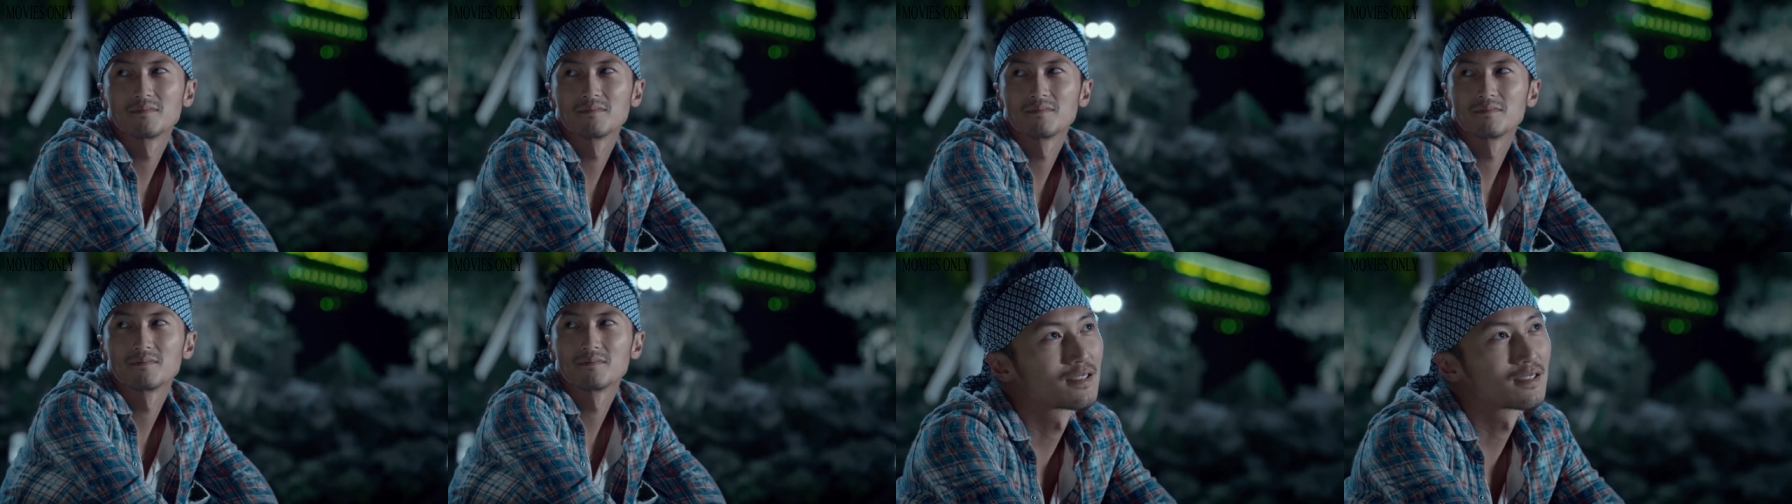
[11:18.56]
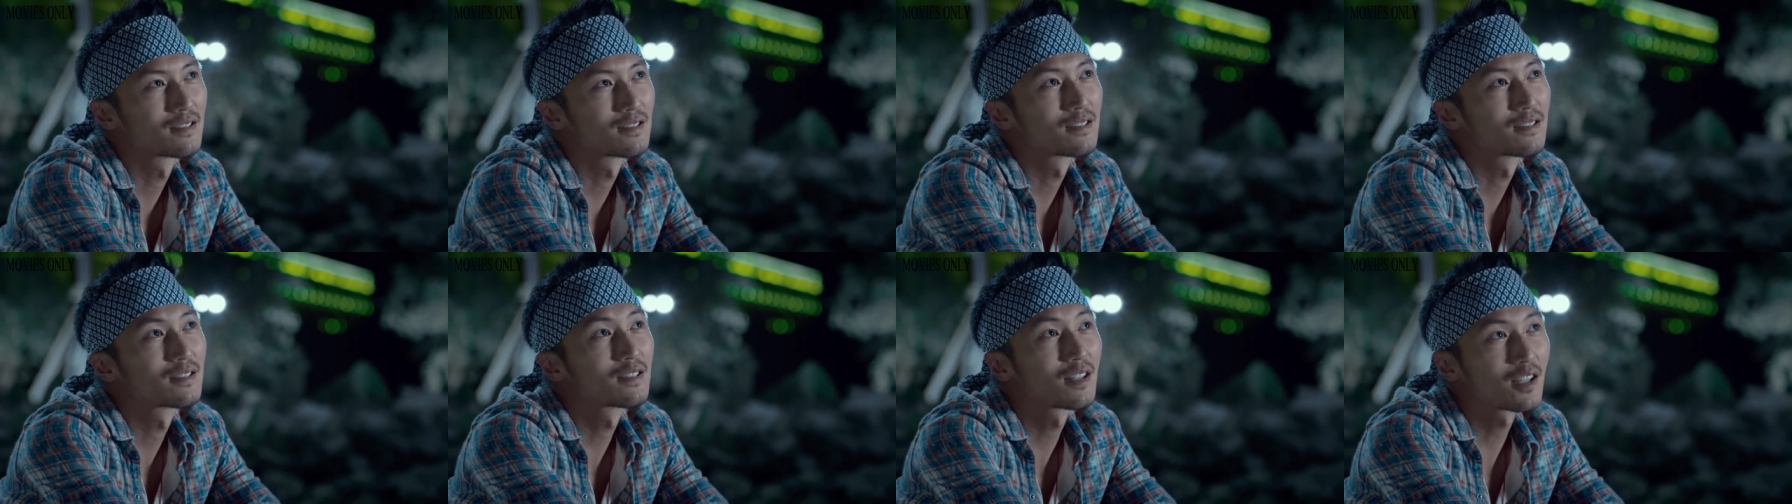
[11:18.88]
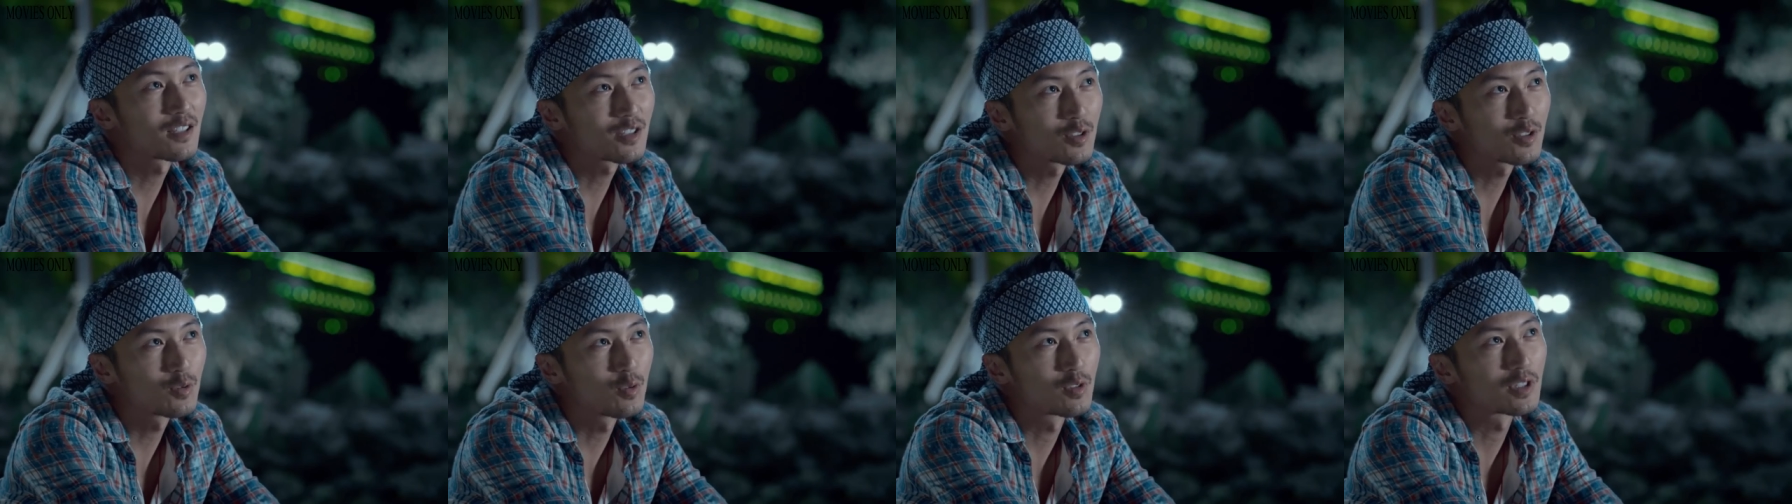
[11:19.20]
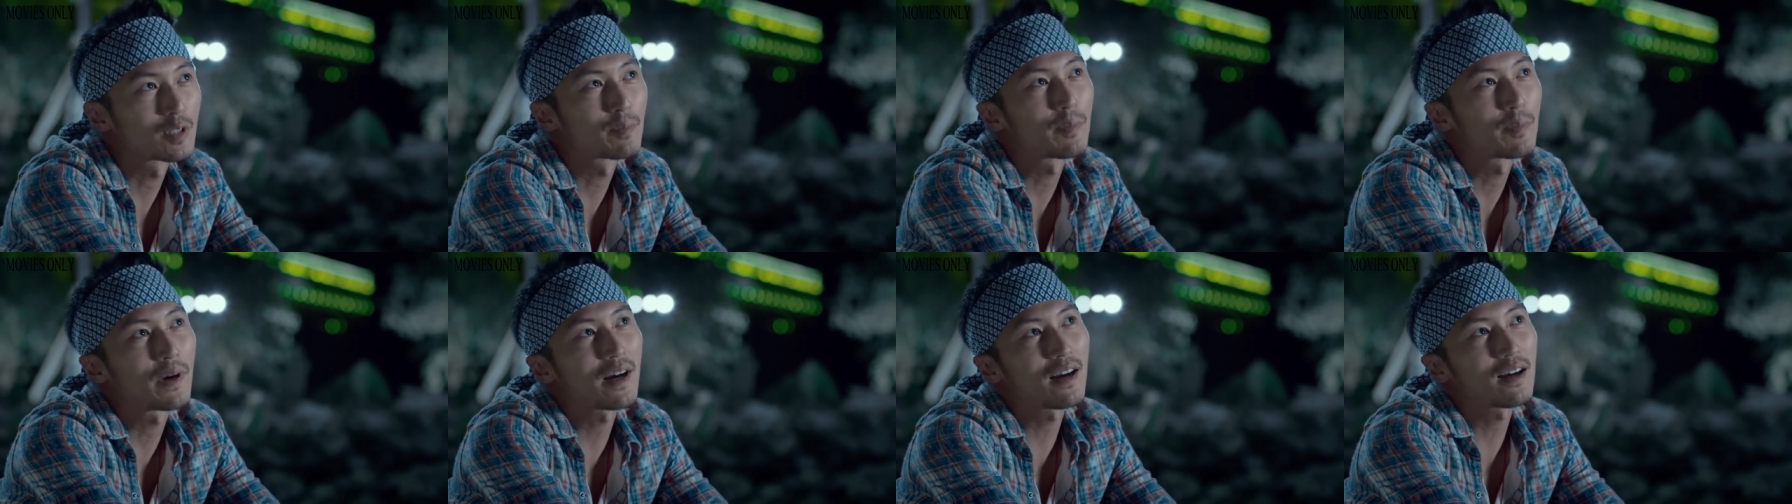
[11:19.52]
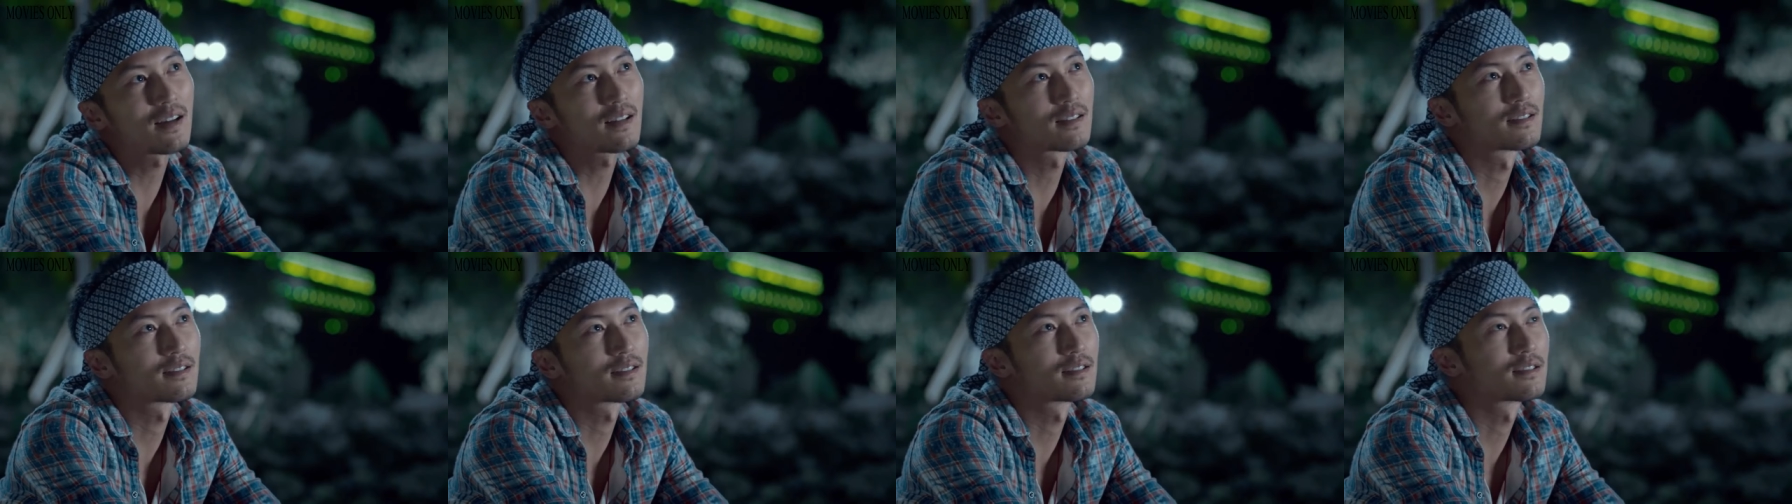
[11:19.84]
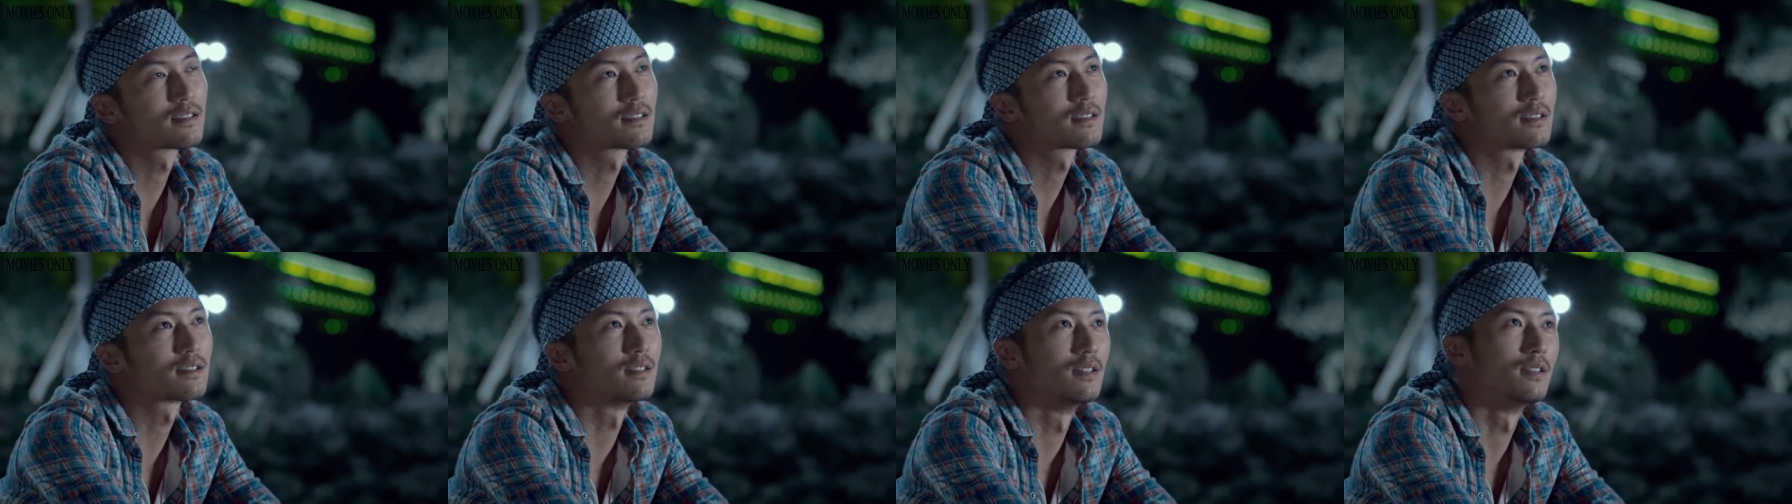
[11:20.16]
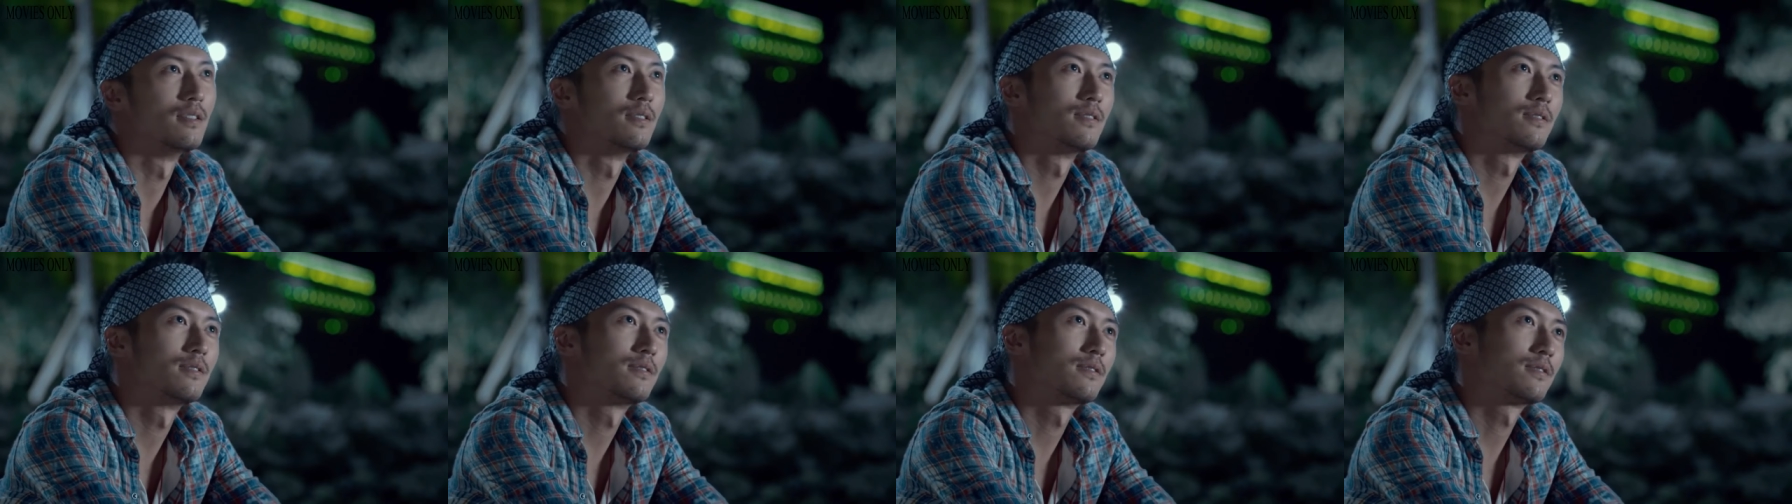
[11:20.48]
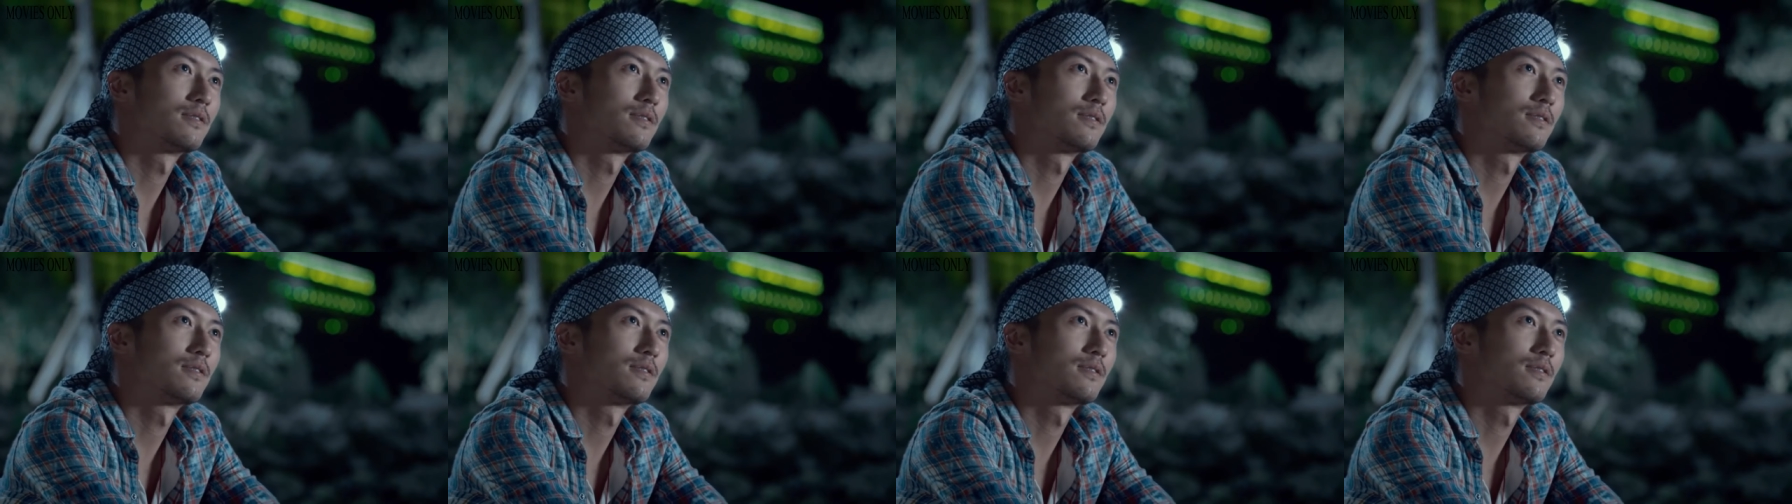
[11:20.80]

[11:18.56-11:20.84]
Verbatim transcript: Gao begins to tell him his past